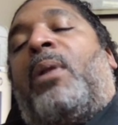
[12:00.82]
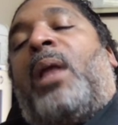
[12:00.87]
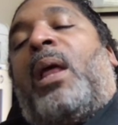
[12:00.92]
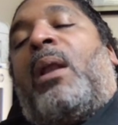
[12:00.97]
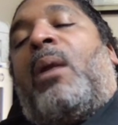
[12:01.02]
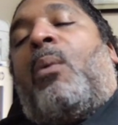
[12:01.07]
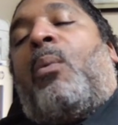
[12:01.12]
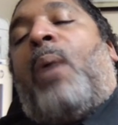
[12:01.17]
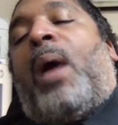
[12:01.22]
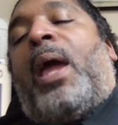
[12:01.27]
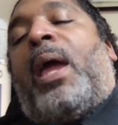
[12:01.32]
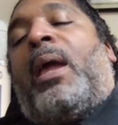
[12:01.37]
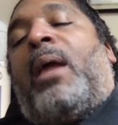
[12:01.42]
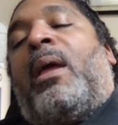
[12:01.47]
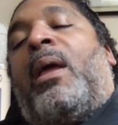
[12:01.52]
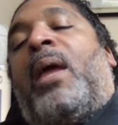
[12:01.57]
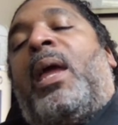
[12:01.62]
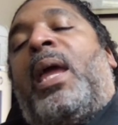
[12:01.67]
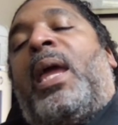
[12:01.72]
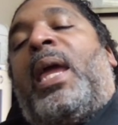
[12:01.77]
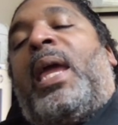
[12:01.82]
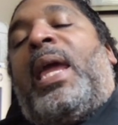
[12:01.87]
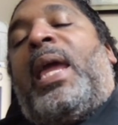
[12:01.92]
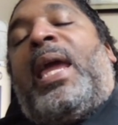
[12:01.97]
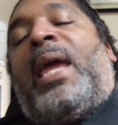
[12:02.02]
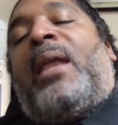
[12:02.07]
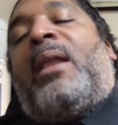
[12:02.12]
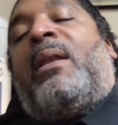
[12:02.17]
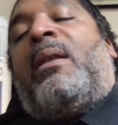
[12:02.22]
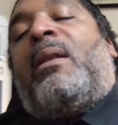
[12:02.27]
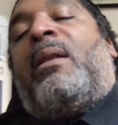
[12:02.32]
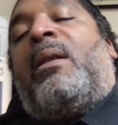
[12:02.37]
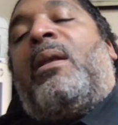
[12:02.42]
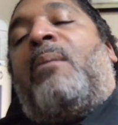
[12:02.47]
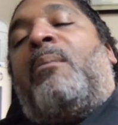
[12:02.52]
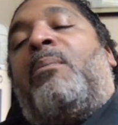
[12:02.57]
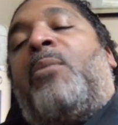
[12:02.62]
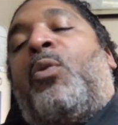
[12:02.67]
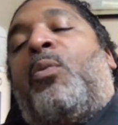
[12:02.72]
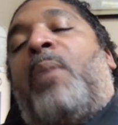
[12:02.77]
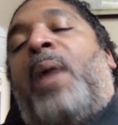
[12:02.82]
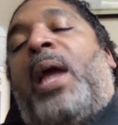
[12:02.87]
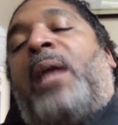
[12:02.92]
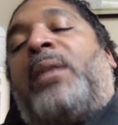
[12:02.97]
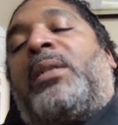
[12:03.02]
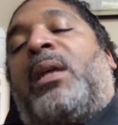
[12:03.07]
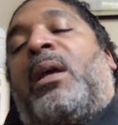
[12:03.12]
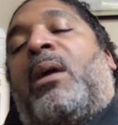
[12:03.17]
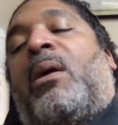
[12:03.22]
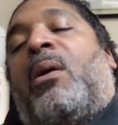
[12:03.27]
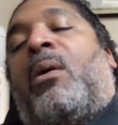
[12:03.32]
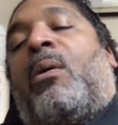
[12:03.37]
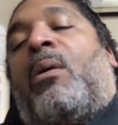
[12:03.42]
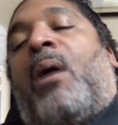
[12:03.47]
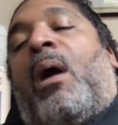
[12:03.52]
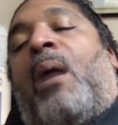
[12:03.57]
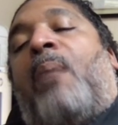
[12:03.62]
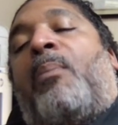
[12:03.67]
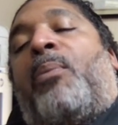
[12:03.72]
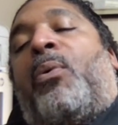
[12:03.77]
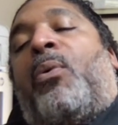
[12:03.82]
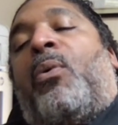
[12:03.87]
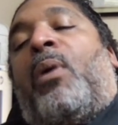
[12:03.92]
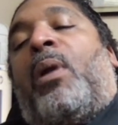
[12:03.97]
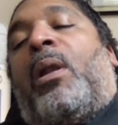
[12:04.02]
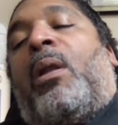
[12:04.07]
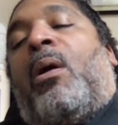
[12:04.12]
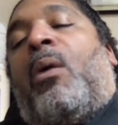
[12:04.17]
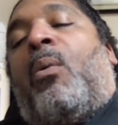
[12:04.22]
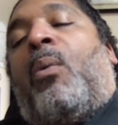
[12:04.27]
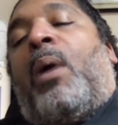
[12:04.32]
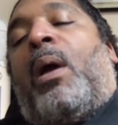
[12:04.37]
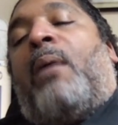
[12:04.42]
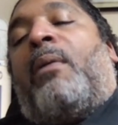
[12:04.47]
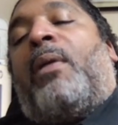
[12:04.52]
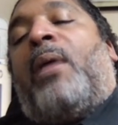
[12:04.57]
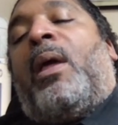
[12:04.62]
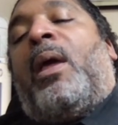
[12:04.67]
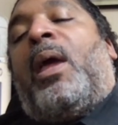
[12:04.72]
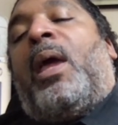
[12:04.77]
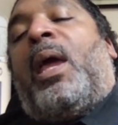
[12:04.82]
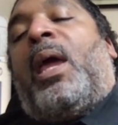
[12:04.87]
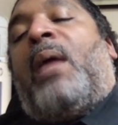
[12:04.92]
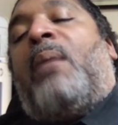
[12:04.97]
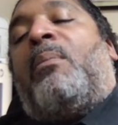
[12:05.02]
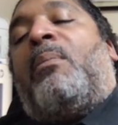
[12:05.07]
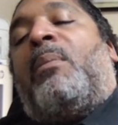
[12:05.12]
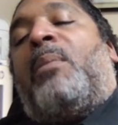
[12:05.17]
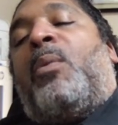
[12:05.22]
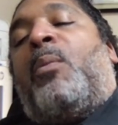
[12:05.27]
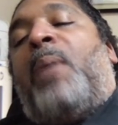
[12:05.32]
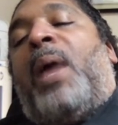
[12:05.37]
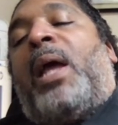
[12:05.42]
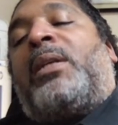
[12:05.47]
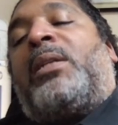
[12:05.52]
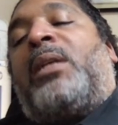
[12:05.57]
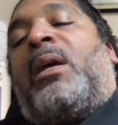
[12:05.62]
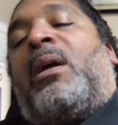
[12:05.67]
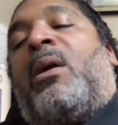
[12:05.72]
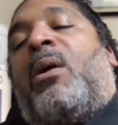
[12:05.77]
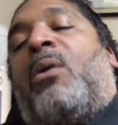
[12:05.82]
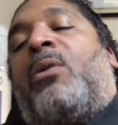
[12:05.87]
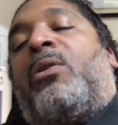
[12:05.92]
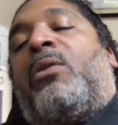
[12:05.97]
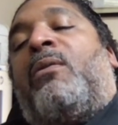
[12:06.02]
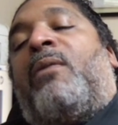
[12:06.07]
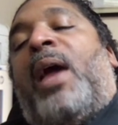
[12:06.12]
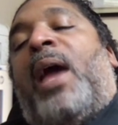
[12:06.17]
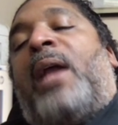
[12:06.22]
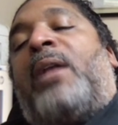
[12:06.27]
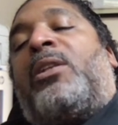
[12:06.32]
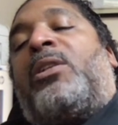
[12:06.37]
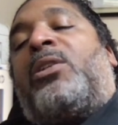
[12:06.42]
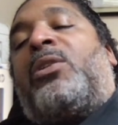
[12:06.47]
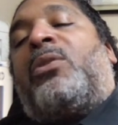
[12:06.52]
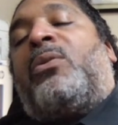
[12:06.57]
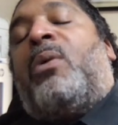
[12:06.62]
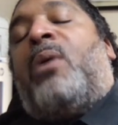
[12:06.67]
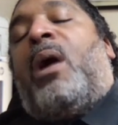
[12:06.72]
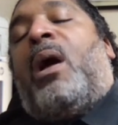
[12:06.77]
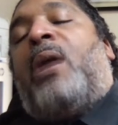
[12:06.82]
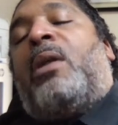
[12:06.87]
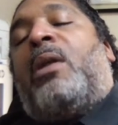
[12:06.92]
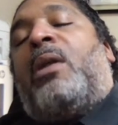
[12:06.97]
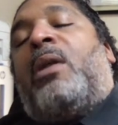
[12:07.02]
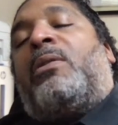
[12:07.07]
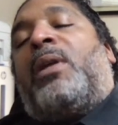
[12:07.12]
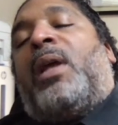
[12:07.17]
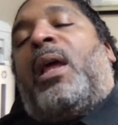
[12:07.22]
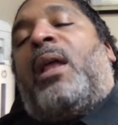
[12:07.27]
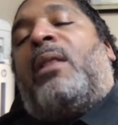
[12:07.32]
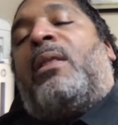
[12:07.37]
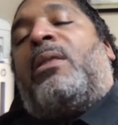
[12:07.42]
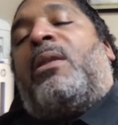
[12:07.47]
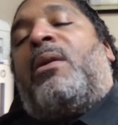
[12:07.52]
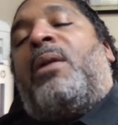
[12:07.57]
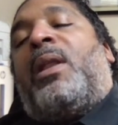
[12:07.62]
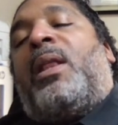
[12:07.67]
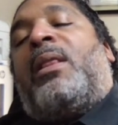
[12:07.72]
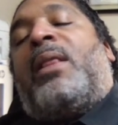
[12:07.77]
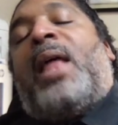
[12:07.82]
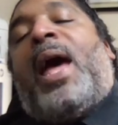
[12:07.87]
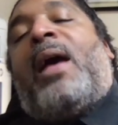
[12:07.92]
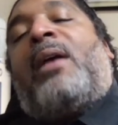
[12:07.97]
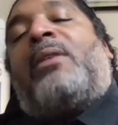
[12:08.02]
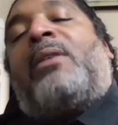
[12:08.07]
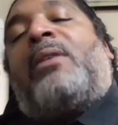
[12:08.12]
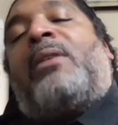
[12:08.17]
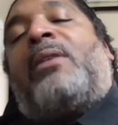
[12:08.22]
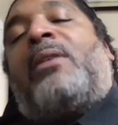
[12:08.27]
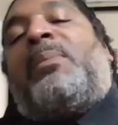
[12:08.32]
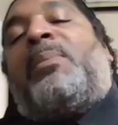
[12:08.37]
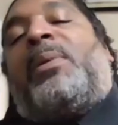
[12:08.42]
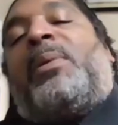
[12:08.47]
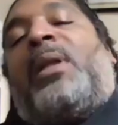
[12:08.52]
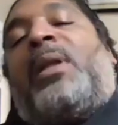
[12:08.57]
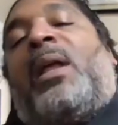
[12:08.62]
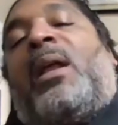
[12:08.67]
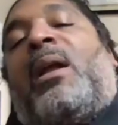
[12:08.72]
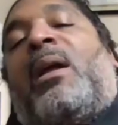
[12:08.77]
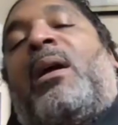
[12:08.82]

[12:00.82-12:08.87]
that are white in New Mexico are poor and low wealth. In New Mexico, you got 230,000 people that are